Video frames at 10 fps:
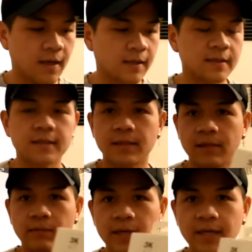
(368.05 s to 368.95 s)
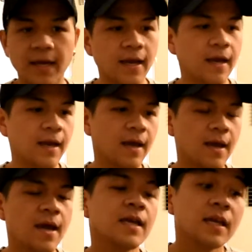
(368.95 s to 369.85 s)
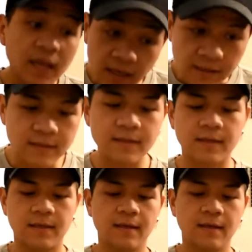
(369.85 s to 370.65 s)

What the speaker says: This is the 3K kit